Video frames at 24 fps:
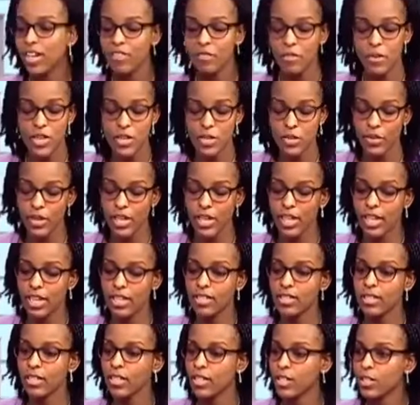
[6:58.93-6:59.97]
we have been doing
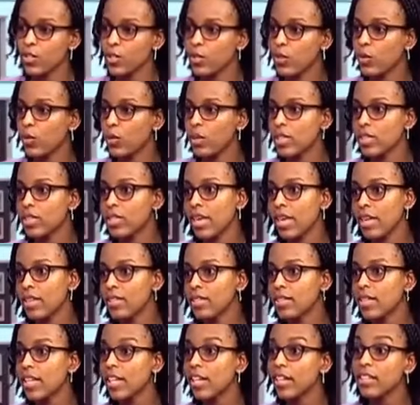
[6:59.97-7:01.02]
and to continue is
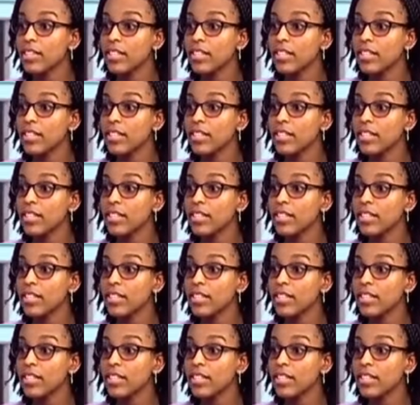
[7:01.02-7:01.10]
that